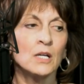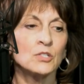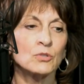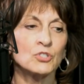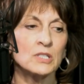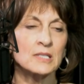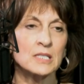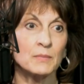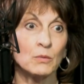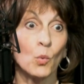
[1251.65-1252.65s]
So she sees
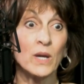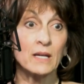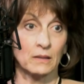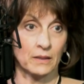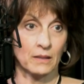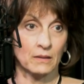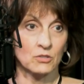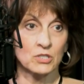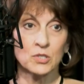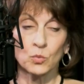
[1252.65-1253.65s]
me weekly.
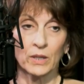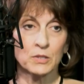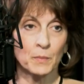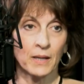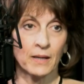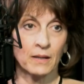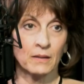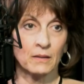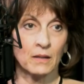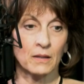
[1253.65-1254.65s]
She swears by
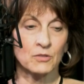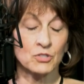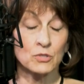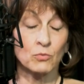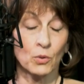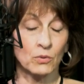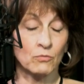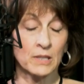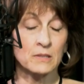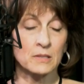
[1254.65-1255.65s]
it. Uh, she's wrote
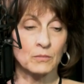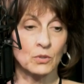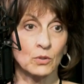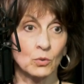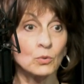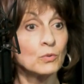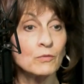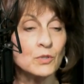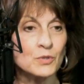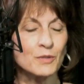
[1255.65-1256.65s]
written some good Google
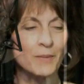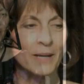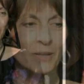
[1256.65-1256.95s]
reviews about